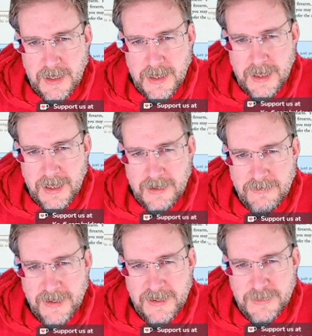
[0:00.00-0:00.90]
Uh, a
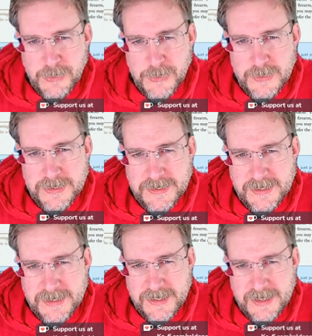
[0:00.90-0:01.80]
fatal wound.
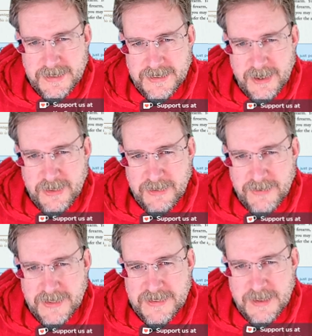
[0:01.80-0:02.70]
You can see how the
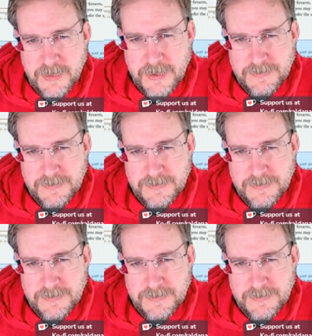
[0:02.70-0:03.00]
effects come on.